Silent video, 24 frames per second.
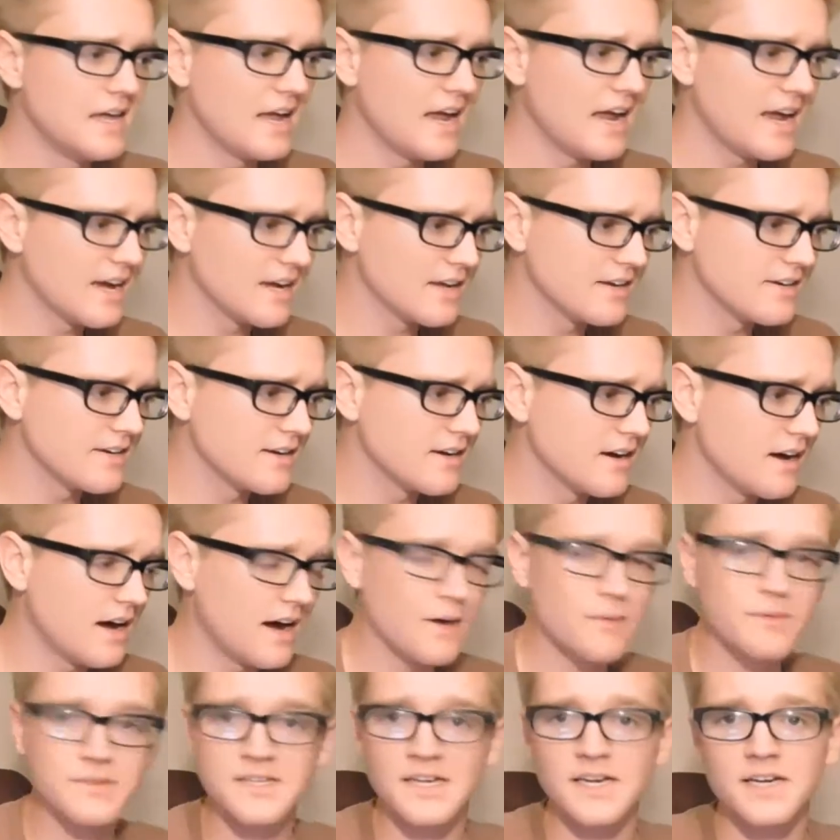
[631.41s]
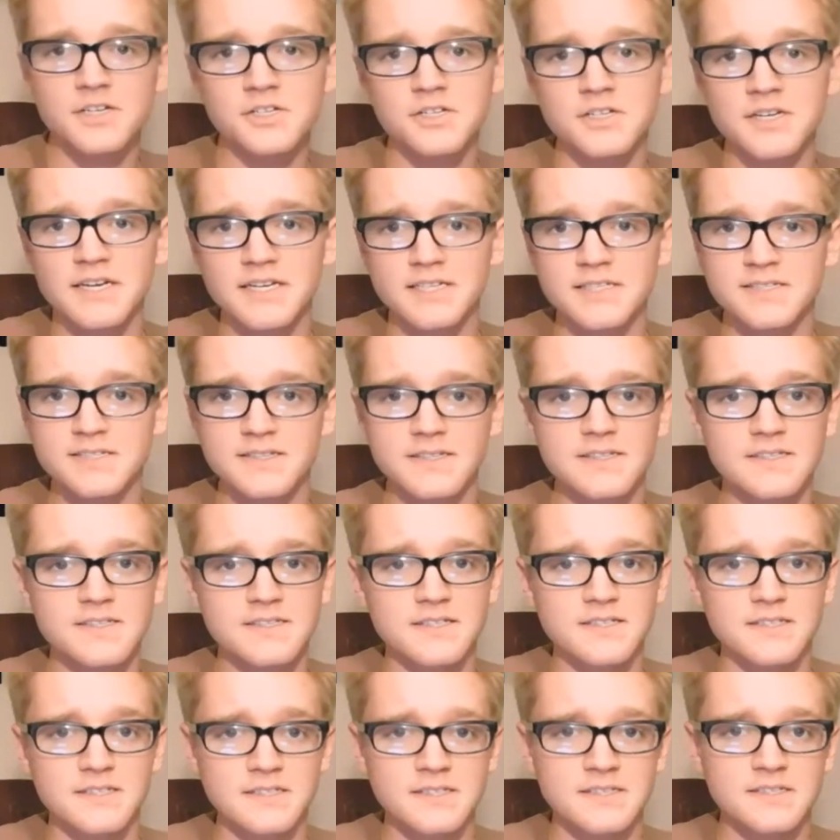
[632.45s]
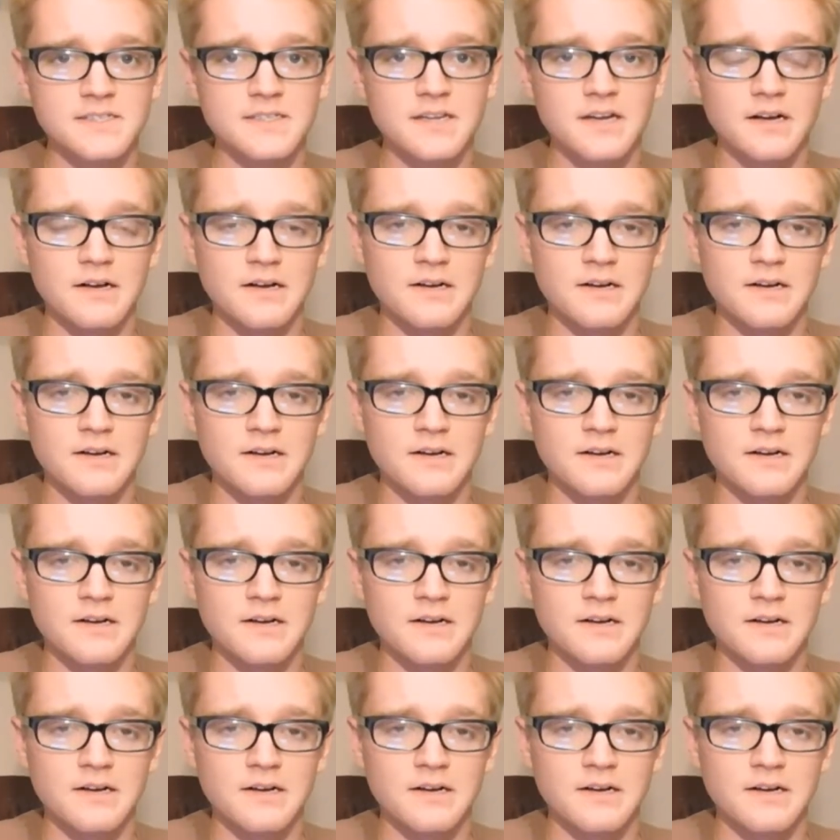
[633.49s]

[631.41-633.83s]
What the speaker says: And I was actually at CC's,